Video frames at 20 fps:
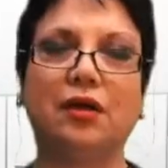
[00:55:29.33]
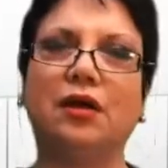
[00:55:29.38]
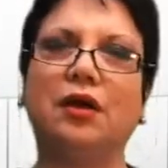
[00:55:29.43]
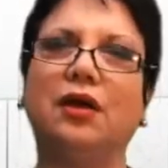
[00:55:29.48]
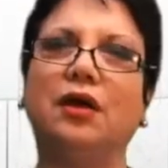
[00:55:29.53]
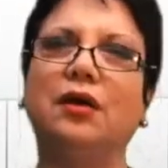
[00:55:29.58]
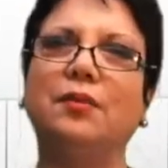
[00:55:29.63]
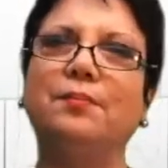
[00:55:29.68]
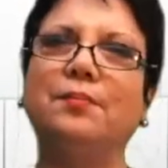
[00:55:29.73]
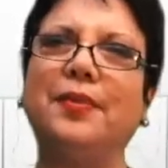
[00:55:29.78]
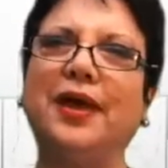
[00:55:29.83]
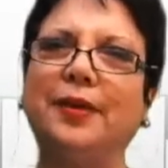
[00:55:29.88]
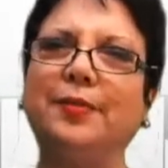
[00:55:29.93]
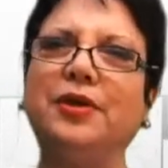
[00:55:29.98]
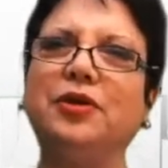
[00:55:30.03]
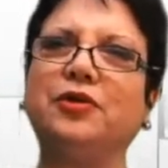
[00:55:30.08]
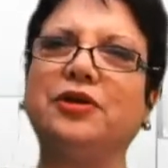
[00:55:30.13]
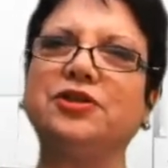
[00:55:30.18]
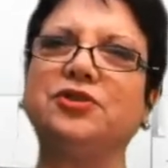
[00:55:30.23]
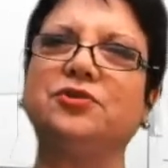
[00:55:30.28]

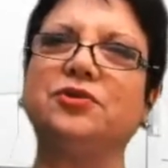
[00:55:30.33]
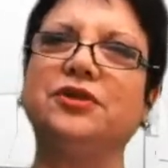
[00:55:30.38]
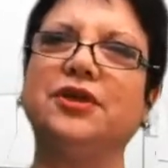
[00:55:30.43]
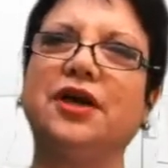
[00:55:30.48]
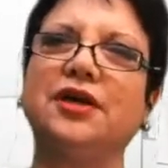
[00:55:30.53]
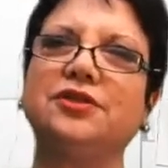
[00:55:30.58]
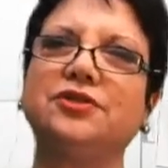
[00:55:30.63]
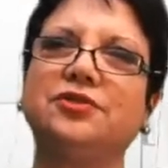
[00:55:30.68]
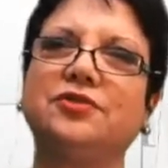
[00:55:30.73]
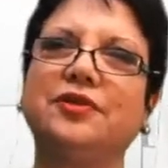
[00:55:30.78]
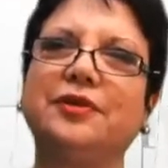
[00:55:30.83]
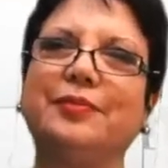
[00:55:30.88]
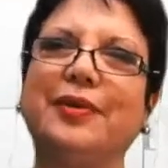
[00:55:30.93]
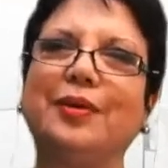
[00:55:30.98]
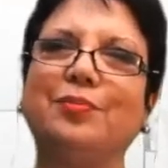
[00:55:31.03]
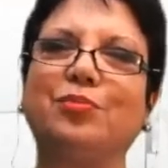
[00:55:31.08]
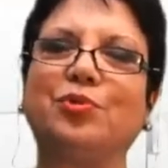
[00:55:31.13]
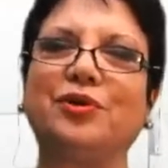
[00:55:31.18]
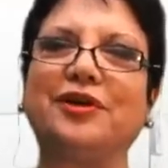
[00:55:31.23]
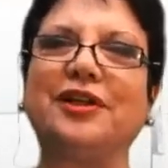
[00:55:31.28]
Maybe you're too young to
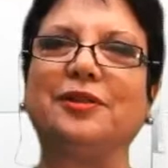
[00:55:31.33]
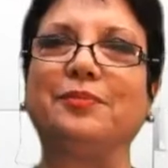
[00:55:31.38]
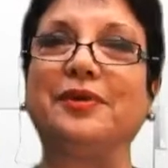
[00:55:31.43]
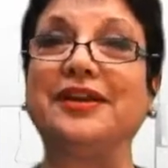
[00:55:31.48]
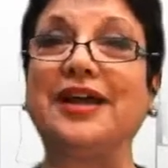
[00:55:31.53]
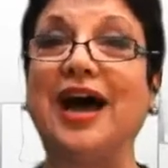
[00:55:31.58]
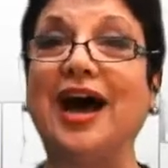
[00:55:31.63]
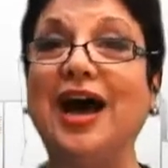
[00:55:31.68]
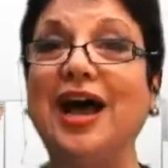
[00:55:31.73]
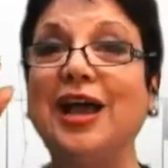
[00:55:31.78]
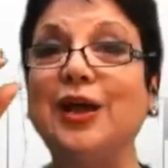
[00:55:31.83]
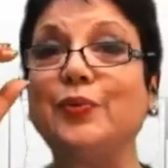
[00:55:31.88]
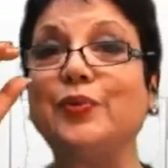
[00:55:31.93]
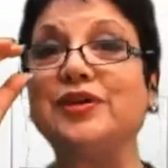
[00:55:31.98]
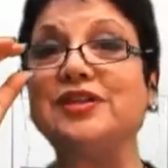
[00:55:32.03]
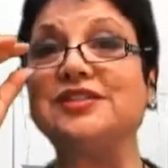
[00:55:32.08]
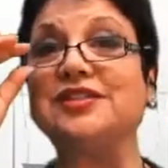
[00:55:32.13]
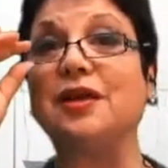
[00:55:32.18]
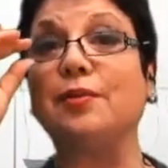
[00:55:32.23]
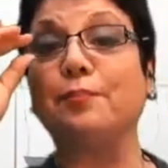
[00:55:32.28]
remember it, but I
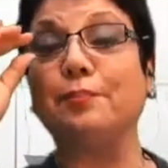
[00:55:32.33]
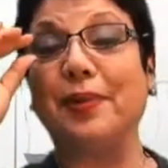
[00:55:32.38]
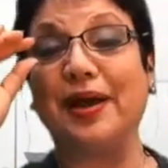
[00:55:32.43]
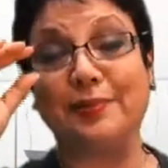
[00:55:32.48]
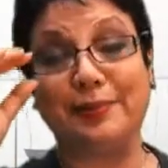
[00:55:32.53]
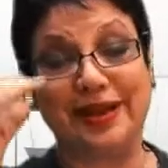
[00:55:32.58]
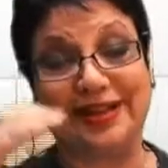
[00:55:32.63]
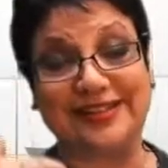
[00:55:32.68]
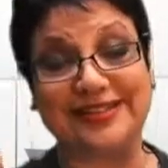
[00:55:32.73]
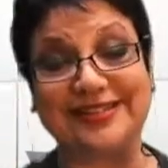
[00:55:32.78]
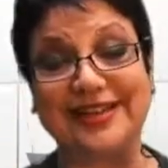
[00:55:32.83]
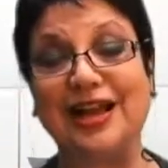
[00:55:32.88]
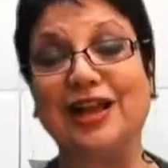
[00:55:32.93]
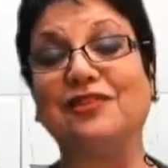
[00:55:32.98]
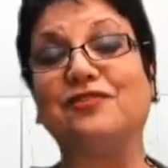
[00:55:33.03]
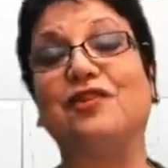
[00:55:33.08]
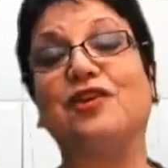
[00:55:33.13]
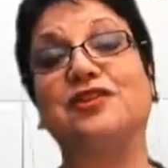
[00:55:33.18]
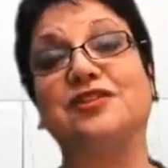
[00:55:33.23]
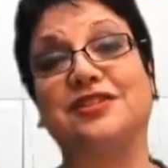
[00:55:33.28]
was by
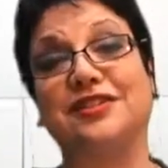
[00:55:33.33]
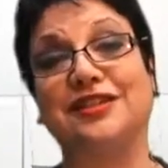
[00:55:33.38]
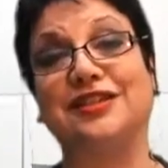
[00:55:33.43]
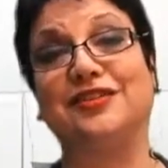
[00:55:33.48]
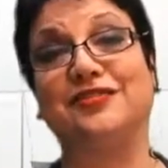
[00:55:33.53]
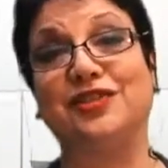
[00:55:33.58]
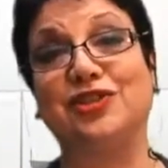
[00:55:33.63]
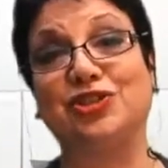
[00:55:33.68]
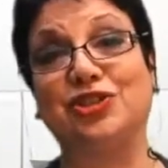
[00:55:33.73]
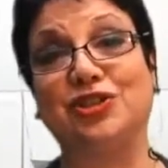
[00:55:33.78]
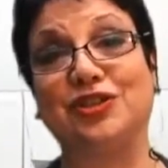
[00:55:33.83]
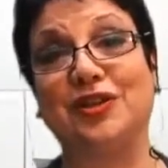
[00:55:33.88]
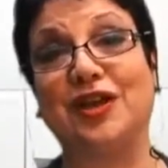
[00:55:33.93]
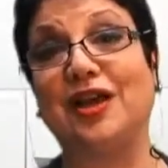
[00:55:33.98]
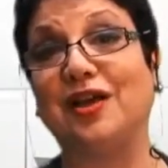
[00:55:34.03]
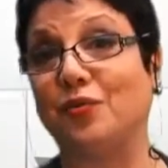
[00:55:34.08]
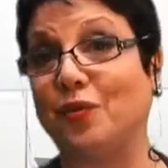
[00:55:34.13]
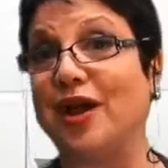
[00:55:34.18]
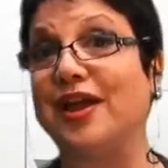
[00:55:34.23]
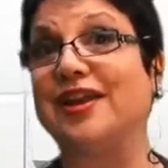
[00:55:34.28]
myself on television
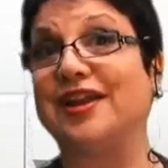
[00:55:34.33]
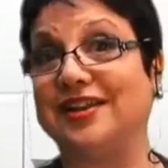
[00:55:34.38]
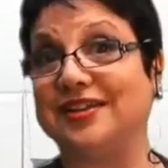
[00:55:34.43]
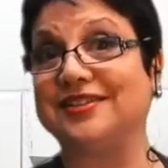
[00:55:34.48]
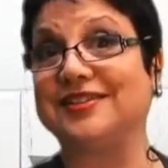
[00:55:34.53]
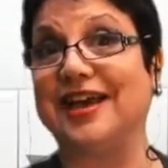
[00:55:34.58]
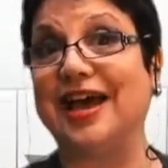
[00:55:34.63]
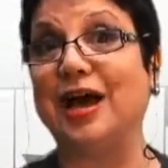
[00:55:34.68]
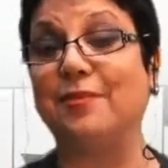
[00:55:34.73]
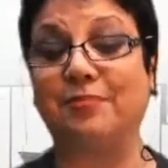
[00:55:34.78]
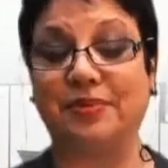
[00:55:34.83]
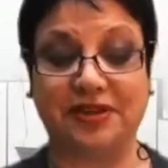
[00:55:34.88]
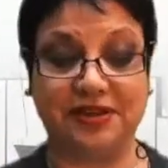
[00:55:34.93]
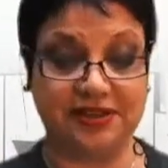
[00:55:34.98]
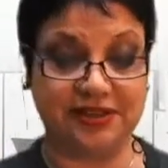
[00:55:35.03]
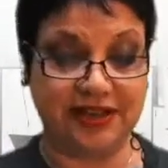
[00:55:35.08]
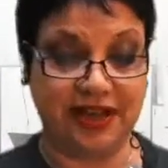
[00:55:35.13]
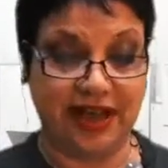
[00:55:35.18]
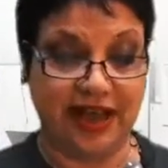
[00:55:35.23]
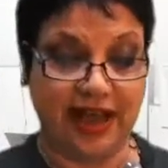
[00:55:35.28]
when it
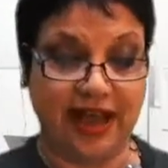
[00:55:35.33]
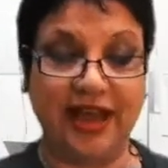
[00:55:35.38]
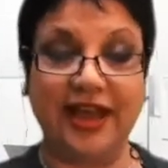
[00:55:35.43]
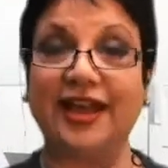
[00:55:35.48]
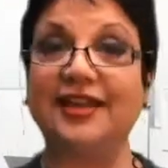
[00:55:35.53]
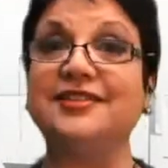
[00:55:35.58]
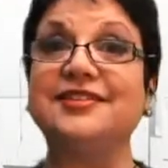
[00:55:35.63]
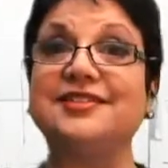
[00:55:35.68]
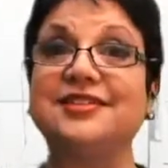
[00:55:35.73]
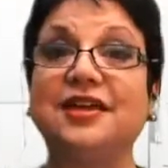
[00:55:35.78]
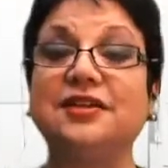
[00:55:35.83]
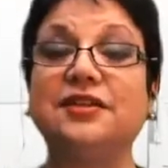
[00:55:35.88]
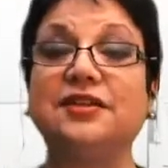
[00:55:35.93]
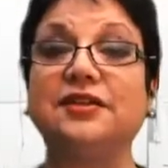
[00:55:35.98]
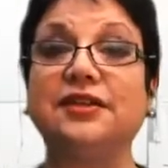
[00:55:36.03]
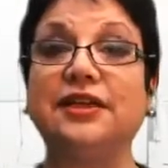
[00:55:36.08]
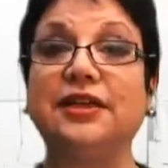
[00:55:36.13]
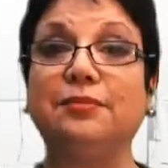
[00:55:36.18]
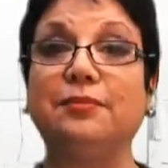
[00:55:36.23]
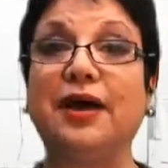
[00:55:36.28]
happened, and
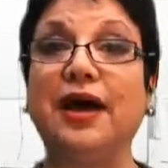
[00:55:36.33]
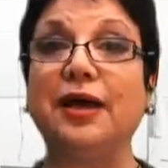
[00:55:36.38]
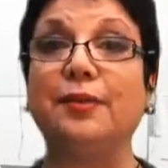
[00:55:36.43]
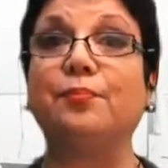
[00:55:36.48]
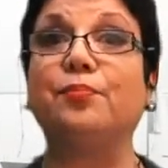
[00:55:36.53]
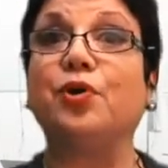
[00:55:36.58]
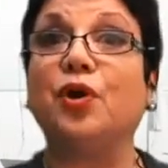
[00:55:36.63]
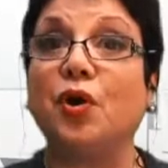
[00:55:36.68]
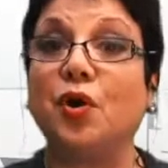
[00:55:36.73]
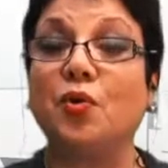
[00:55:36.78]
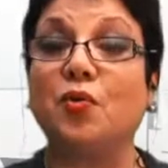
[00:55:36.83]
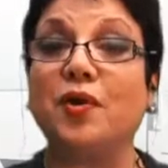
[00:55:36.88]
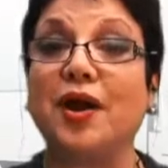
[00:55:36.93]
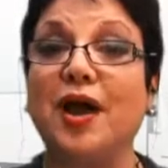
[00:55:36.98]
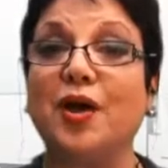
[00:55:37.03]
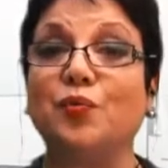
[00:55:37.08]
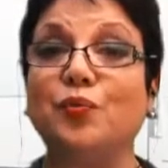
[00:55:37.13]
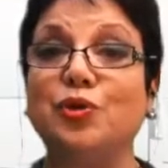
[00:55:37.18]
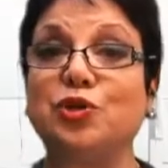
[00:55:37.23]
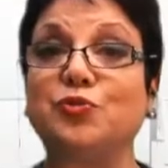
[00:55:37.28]
suddenly my
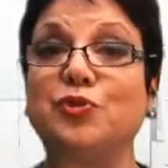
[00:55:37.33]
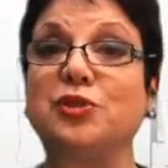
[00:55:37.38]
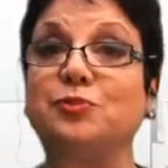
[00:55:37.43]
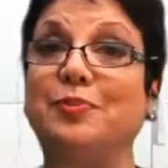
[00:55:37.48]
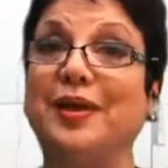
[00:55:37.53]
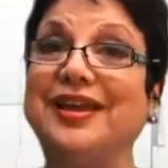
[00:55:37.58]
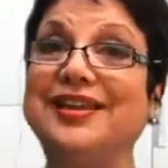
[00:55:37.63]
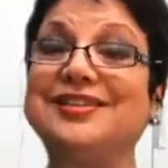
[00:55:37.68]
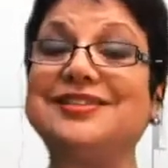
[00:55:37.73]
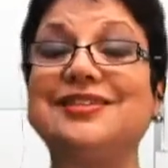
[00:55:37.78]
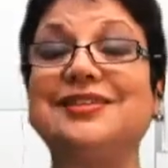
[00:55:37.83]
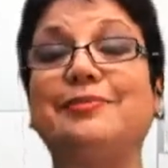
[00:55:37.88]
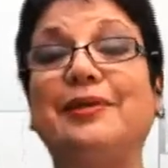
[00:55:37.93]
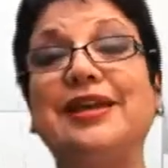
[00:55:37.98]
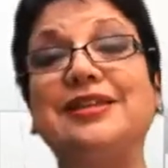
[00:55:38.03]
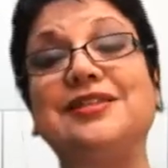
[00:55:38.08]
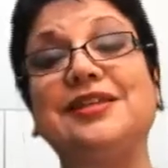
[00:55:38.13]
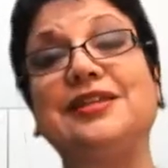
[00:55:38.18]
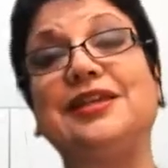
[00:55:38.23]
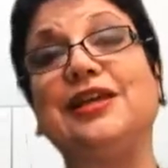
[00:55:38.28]
program, which was
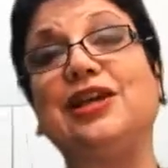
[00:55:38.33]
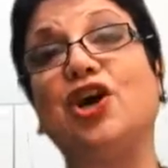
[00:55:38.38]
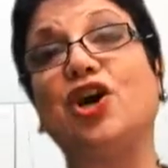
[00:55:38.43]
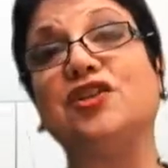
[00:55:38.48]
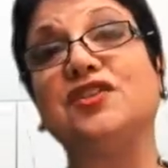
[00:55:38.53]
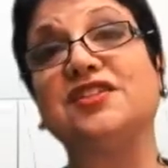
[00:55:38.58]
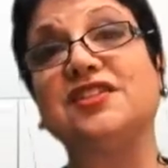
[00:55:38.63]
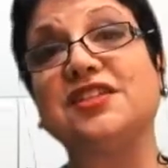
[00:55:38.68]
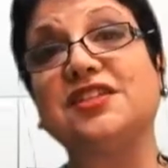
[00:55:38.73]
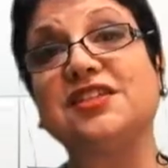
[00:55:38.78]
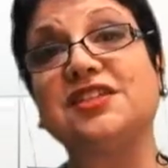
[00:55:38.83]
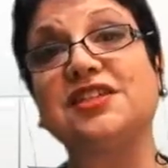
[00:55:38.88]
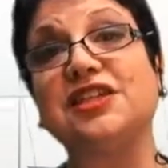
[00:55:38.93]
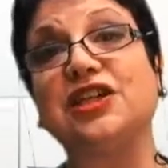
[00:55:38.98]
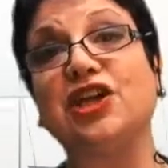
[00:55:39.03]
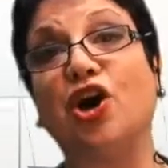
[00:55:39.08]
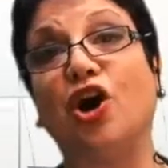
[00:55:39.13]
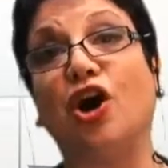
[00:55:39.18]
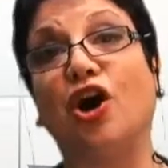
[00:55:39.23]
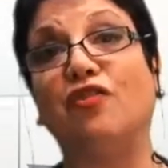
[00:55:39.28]
basically
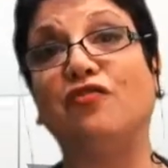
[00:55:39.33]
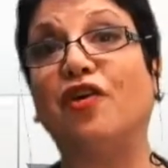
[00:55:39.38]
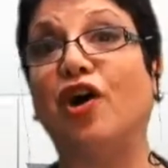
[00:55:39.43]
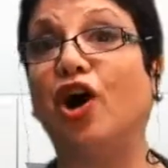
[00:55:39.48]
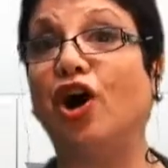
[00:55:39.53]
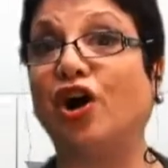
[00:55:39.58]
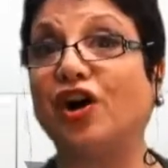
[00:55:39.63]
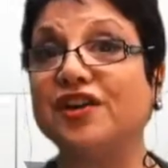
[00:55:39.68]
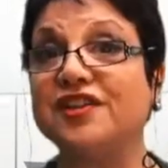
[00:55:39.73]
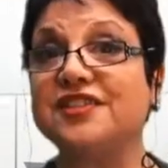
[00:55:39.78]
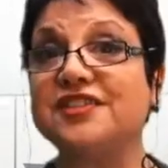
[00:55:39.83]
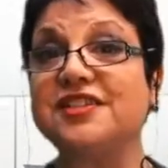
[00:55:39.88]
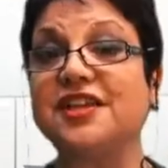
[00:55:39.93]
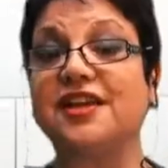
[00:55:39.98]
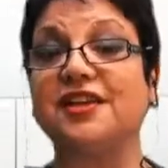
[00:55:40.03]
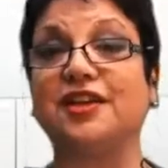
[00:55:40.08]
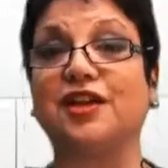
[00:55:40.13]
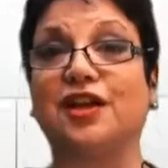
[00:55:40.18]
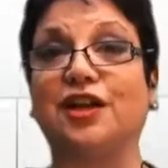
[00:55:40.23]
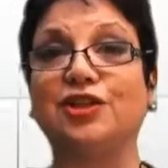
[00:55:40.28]
consisting of arts
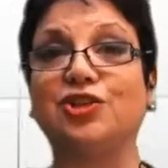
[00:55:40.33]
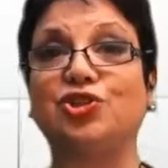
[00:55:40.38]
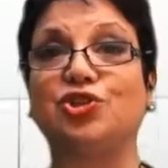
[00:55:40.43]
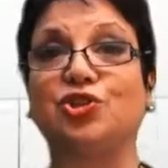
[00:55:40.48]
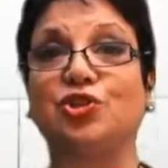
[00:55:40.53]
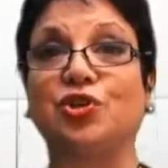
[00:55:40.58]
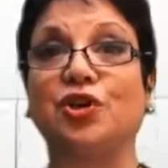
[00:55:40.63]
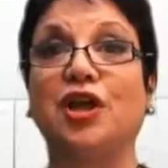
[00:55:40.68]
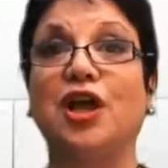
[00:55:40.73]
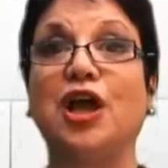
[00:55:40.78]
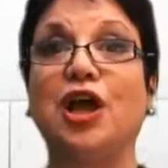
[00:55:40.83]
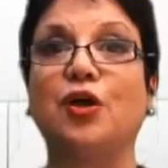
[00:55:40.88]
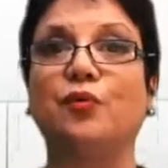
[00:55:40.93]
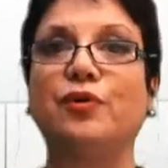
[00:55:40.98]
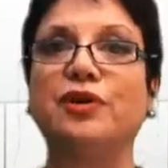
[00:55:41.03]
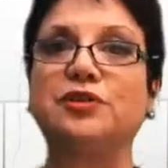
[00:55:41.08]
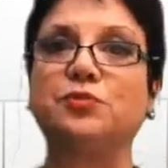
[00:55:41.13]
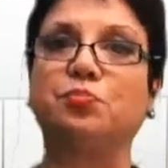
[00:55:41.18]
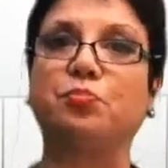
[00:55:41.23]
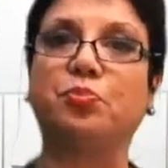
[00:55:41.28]
and culture,
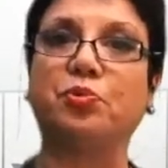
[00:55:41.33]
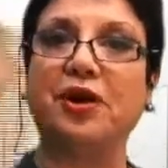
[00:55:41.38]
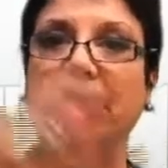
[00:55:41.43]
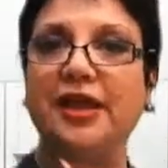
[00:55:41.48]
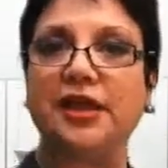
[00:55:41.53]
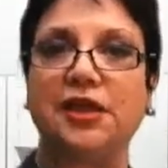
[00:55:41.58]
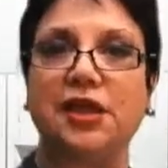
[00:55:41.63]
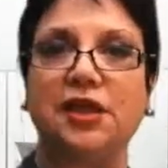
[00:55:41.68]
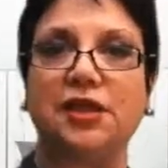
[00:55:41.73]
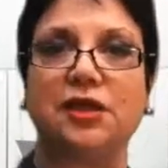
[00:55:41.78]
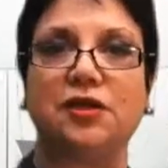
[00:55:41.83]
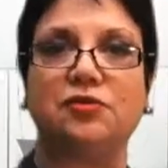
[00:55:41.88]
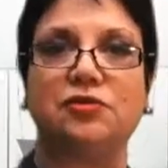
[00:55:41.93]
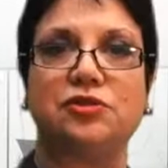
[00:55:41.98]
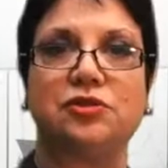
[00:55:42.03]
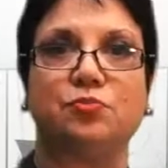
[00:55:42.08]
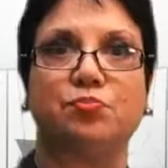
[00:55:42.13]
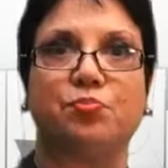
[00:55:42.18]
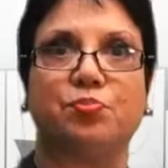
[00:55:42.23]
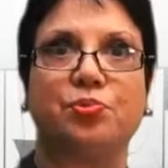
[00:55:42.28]
was breaking
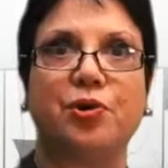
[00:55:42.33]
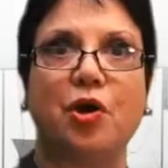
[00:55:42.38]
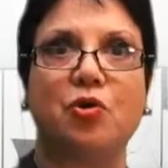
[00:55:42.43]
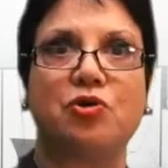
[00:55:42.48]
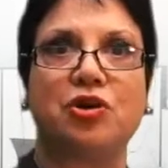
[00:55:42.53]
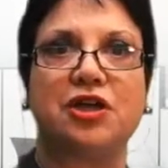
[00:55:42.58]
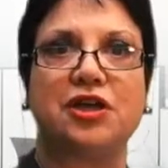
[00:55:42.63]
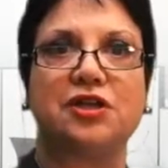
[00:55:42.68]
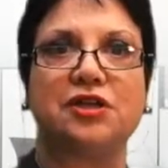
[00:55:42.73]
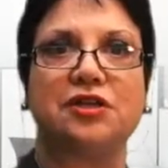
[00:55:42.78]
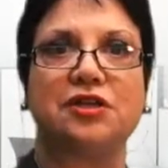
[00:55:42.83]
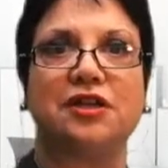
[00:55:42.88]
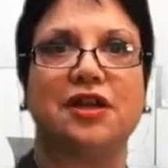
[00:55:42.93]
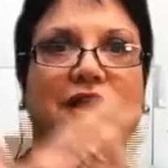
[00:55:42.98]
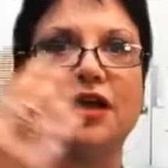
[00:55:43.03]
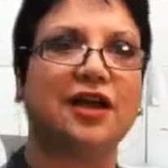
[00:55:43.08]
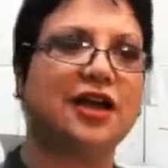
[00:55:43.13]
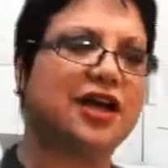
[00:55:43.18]
news, broken,